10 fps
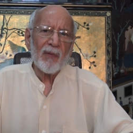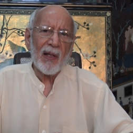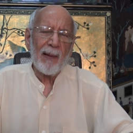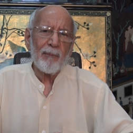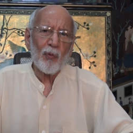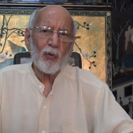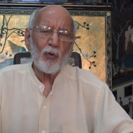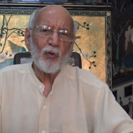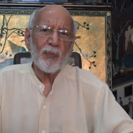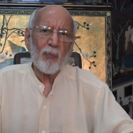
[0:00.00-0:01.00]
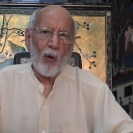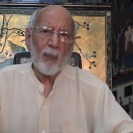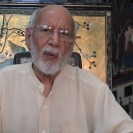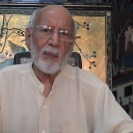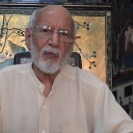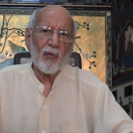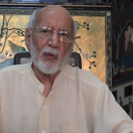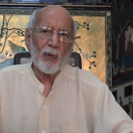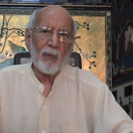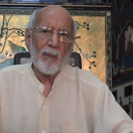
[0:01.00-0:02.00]
can produce problems for
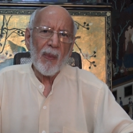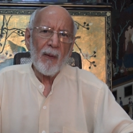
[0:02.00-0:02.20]
you